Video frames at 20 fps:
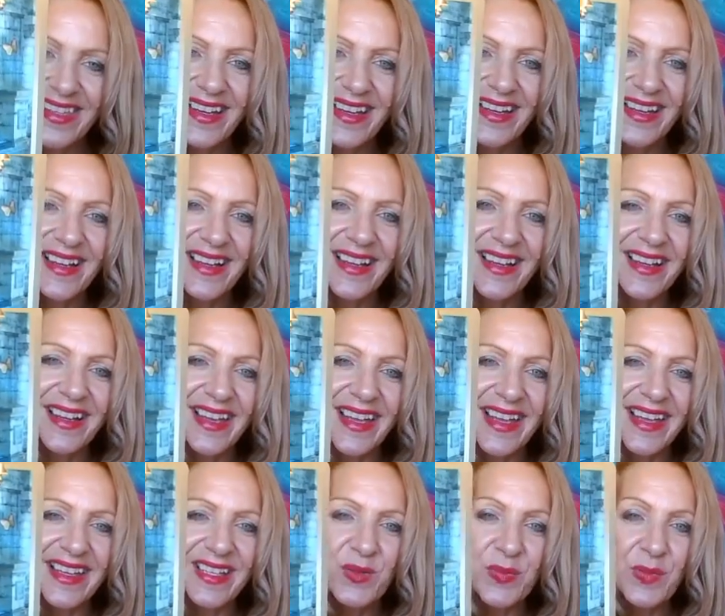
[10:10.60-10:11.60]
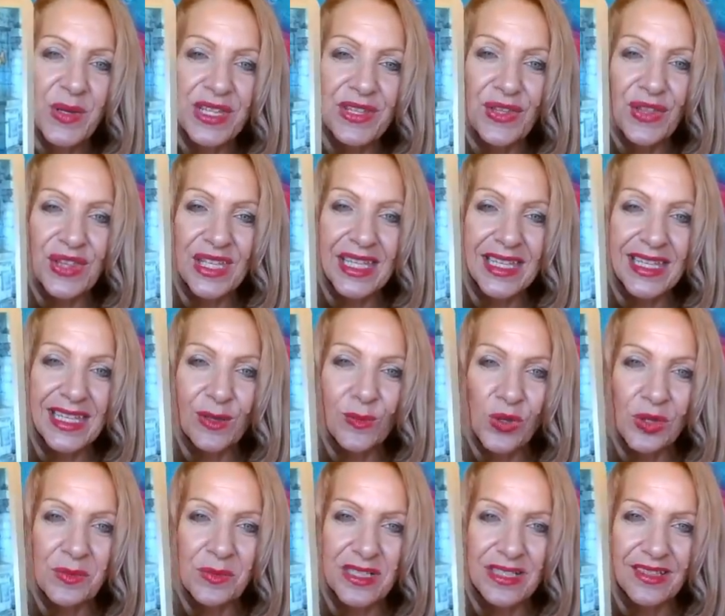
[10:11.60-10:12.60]
Uh, and be the thinking
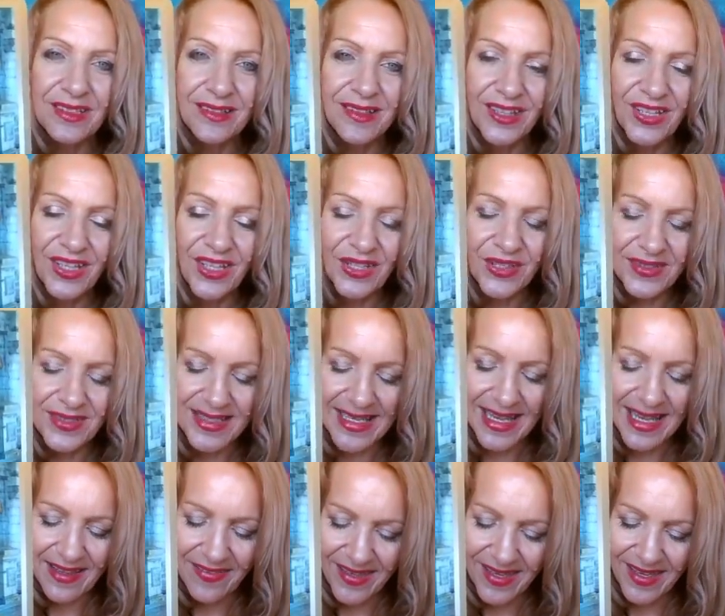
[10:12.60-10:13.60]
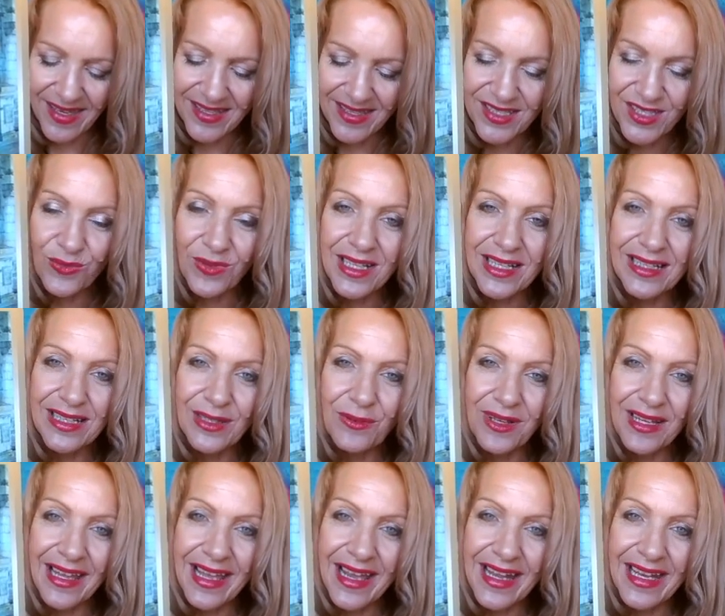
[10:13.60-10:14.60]
woman, girls out there, directly
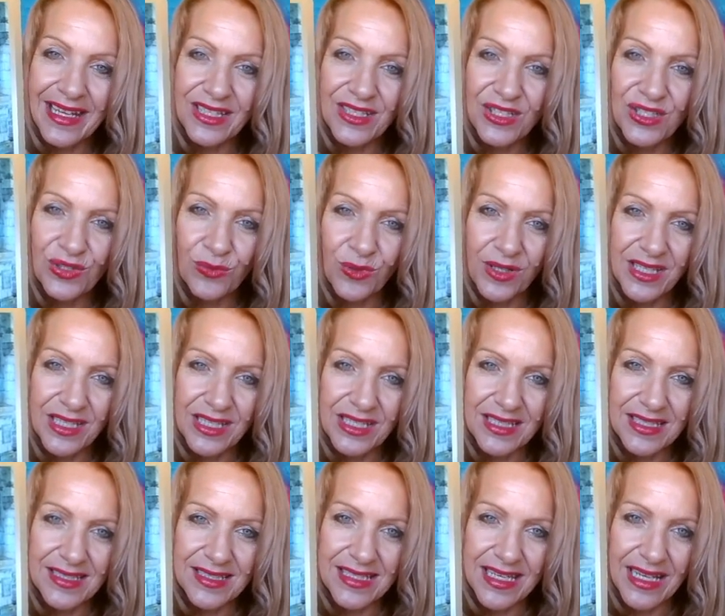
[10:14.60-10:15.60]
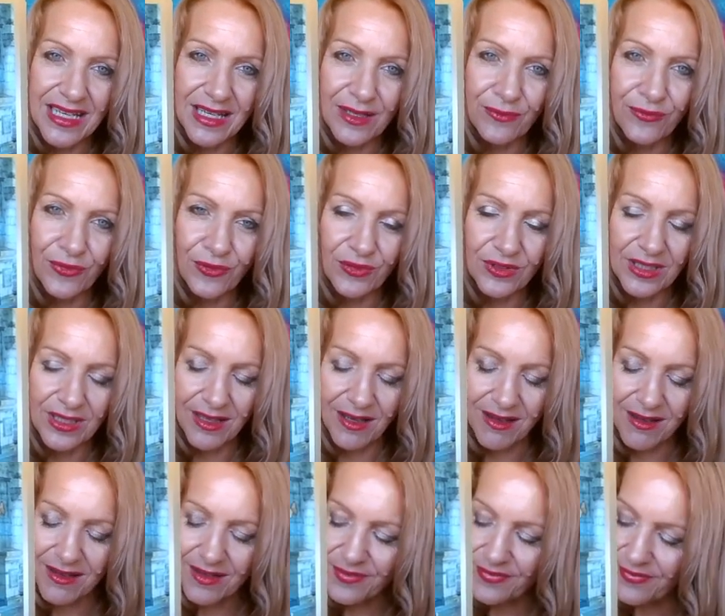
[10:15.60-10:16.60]
related to what you need to stand up for in your
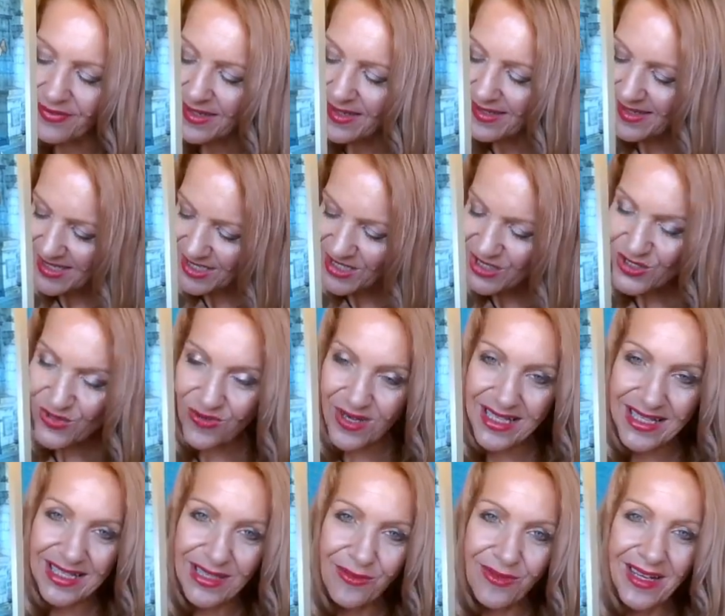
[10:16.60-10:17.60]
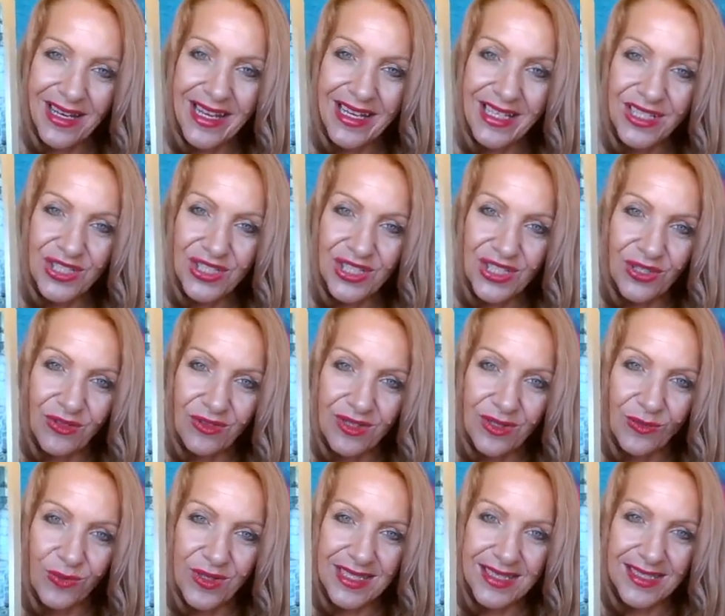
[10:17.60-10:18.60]
life, directly related to your
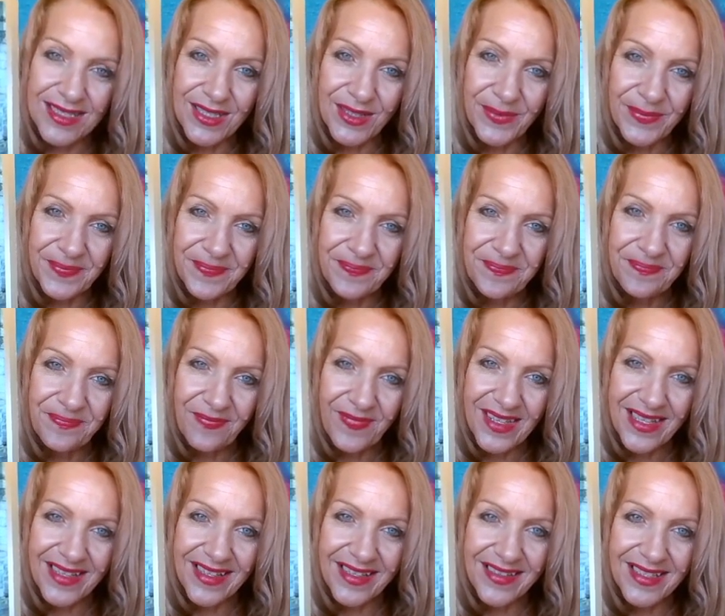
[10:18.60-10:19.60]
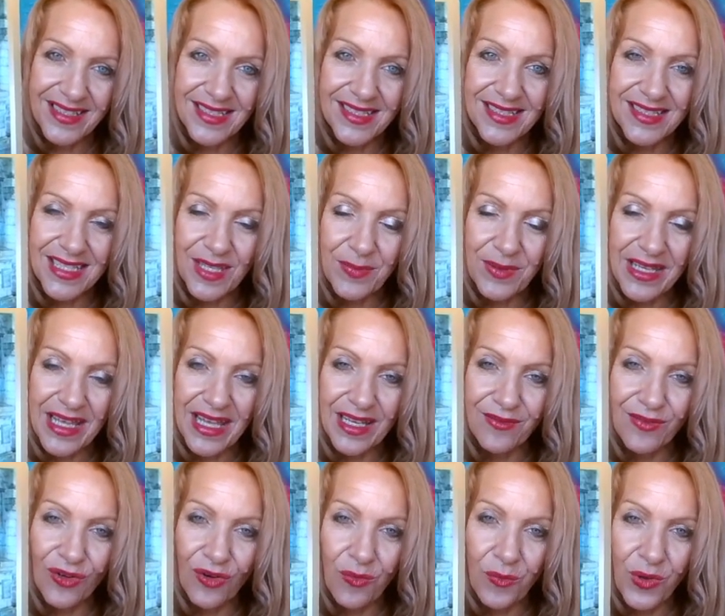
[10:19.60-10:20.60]
inner wisdom, uh, this is stepping out
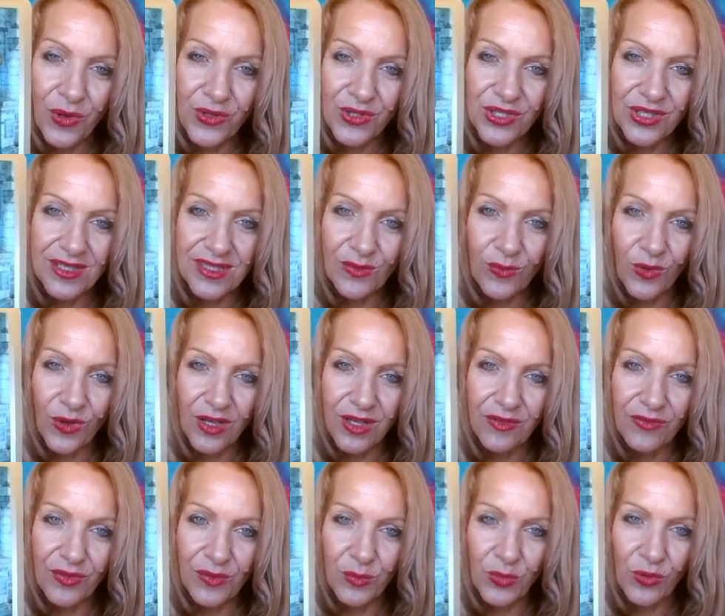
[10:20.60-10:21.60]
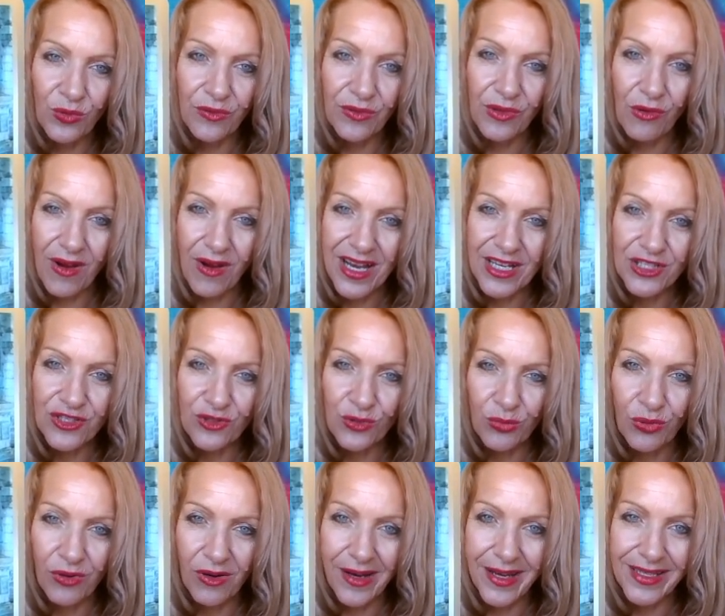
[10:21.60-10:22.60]
of your emotions and working from more of your rational
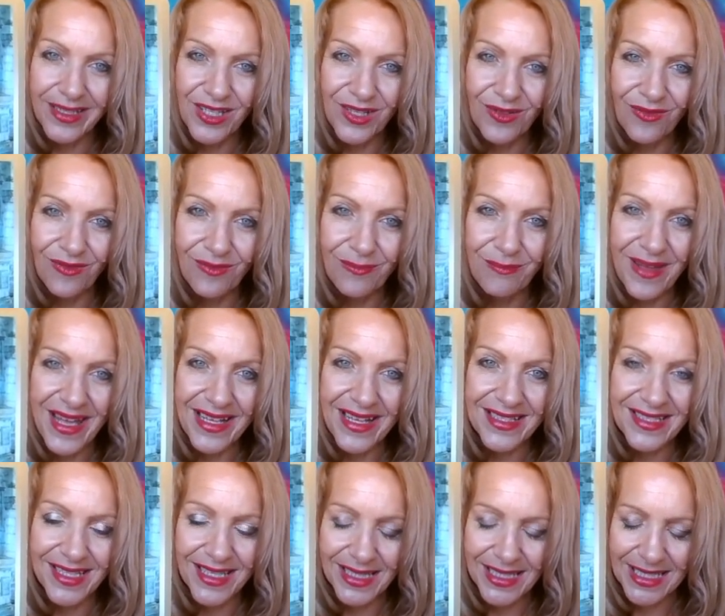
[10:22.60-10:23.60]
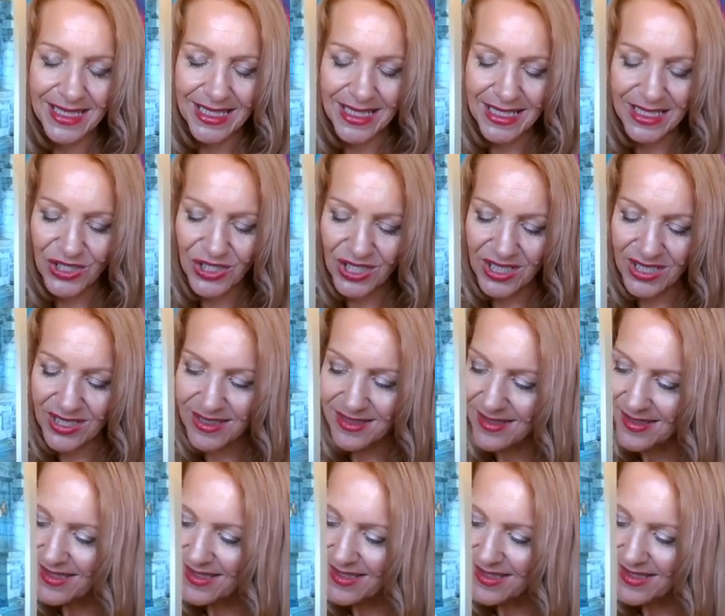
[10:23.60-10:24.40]
brain, your masculine energy.